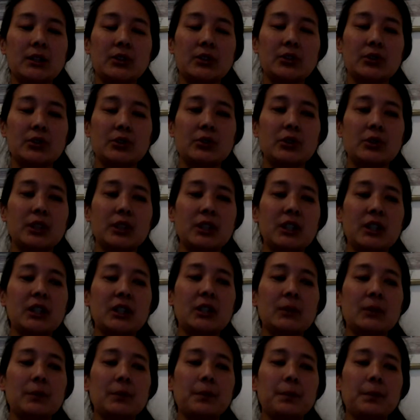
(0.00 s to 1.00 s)
since you're
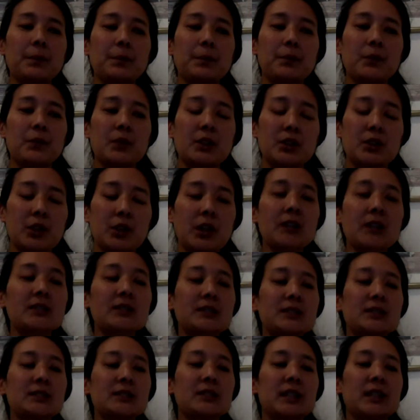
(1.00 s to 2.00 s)
eating the
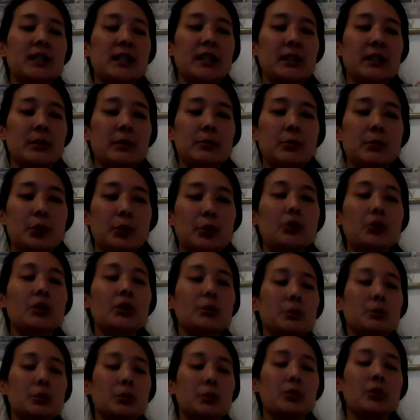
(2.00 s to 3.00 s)
toxins getting
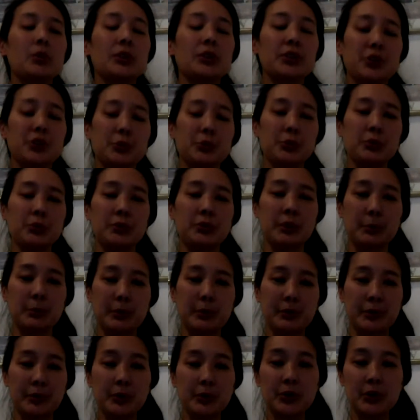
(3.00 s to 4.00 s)
more and more as you move
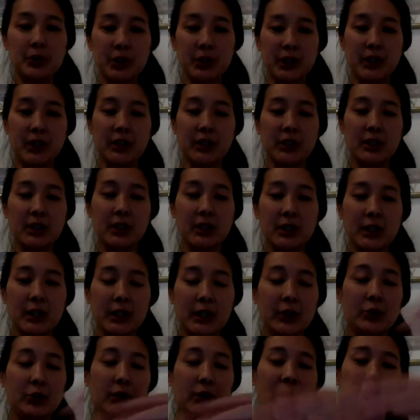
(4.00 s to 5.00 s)
up the food chain,
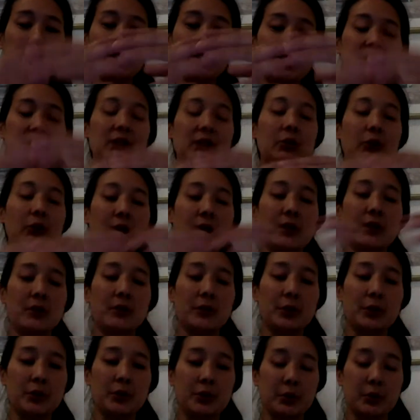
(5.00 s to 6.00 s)
and you have to eat quite a
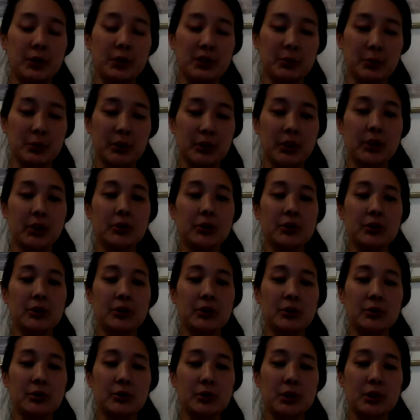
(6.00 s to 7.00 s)
few of the ones below
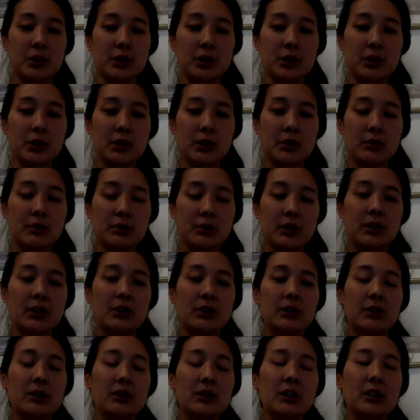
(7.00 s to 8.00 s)
you,
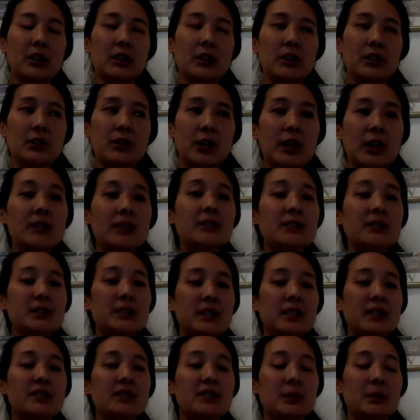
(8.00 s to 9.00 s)
then the
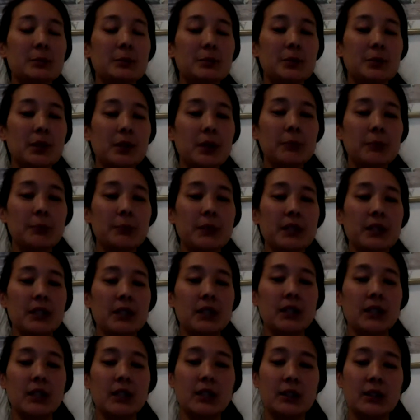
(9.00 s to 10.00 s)
toxin ends up
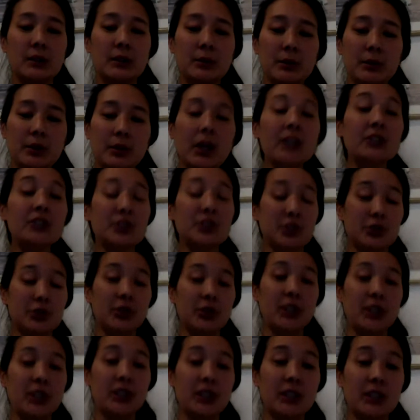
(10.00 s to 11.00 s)
being
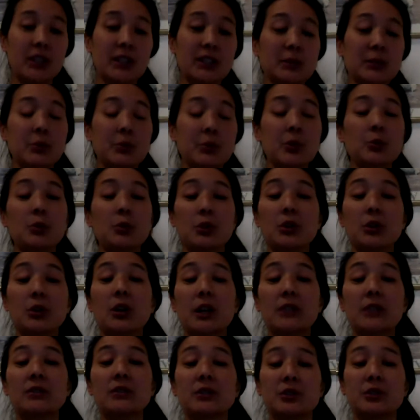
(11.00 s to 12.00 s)
concentrated. It gets more and more
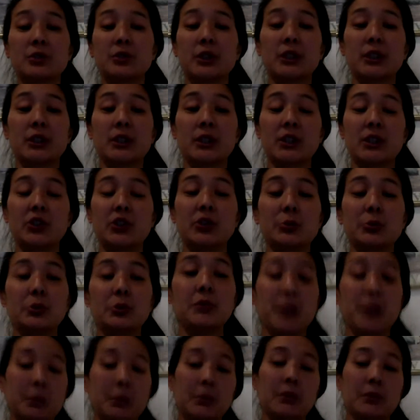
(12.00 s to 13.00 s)
concentrated as you
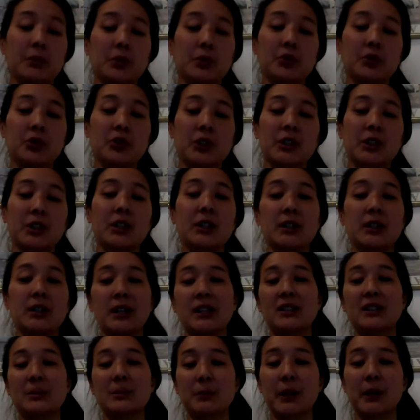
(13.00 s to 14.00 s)
move up the food chain, and
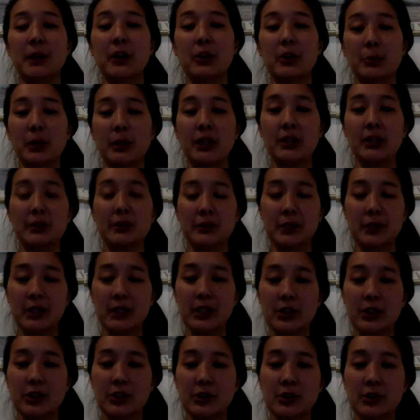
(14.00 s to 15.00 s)
that's
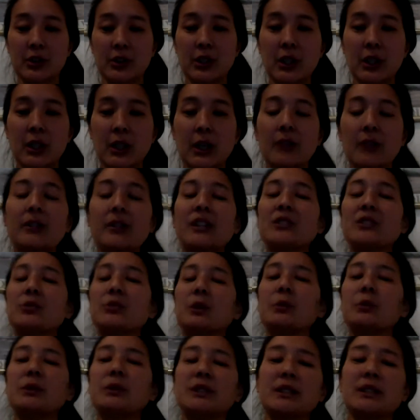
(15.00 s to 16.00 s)
biomagnification. And that's
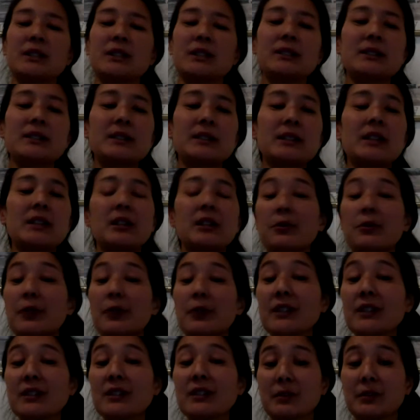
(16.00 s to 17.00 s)
why we tend to see the
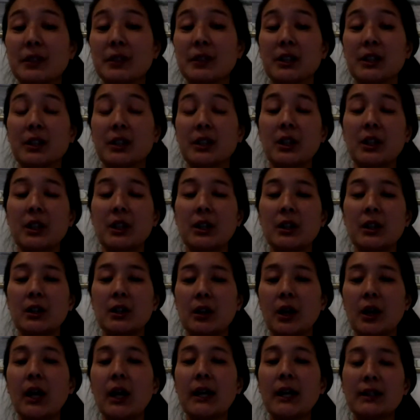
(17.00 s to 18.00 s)
effects of it
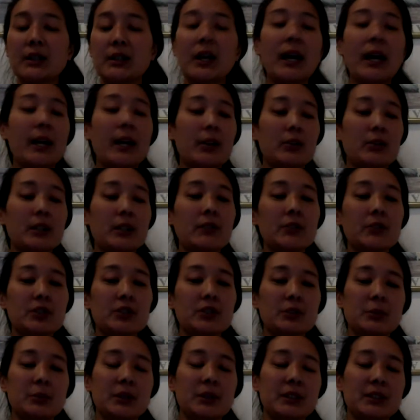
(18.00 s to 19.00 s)
at the higher
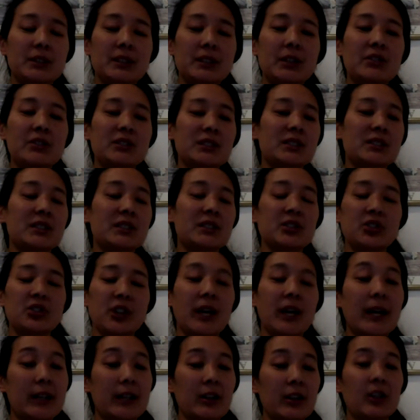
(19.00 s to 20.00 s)
levels, because now it's at such a
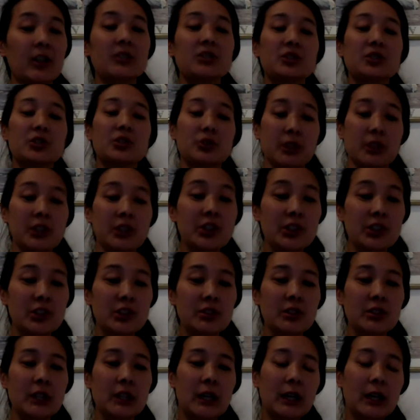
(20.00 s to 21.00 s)
high
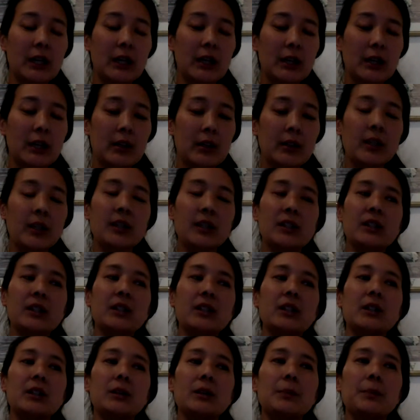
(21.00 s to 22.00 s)
concentration that
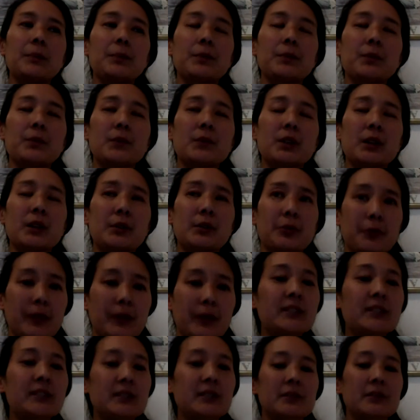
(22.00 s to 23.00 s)
the
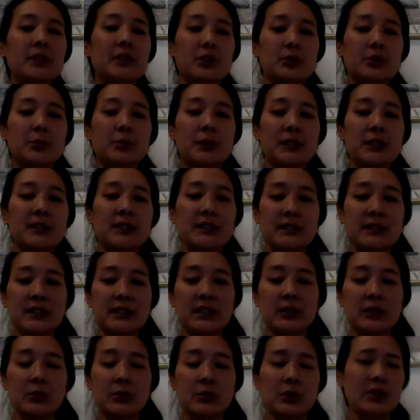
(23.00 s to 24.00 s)
effects of it are being
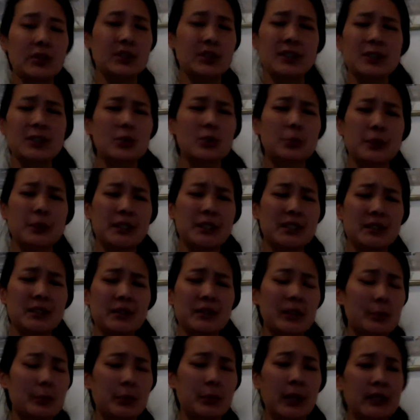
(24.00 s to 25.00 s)
seen, whereas little bits of
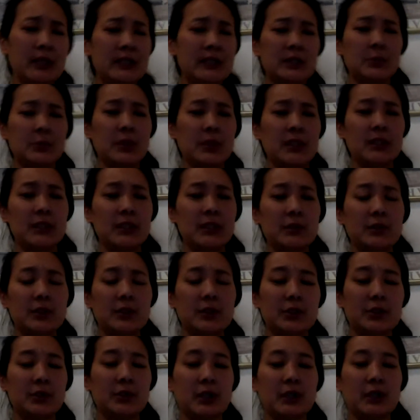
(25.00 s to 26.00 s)
it probably didn't make a
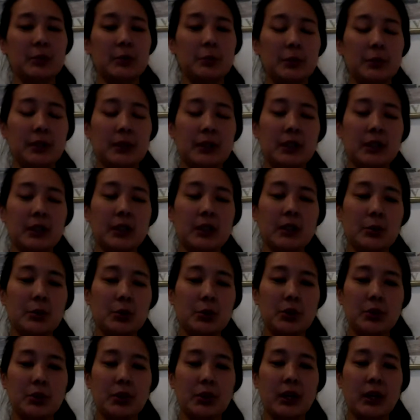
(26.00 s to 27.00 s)
difference, right? But
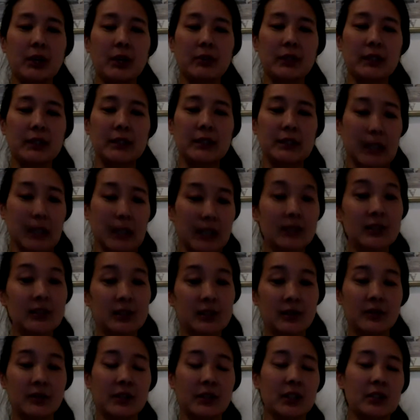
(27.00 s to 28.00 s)
when you have like tons
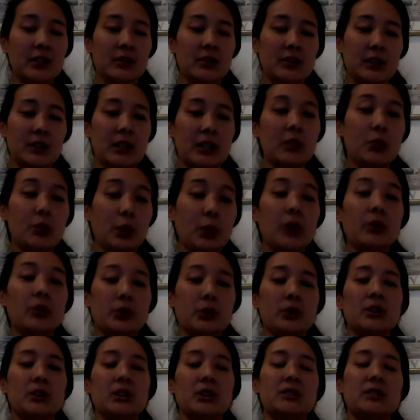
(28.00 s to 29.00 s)
of it in one
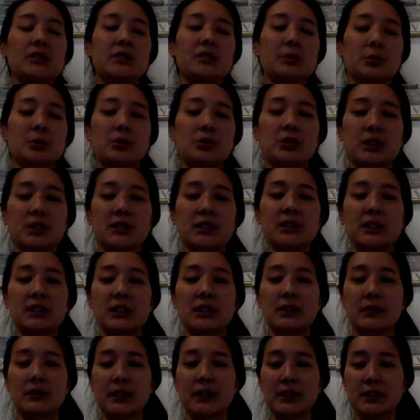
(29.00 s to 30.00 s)
organism, you're going to see
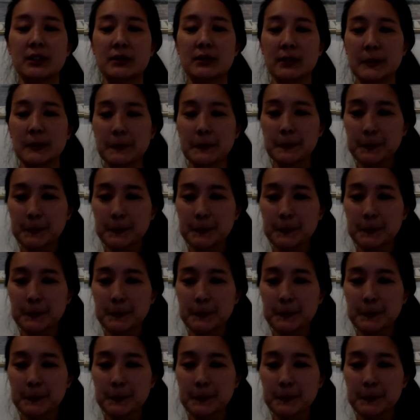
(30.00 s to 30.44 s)
the effects of it.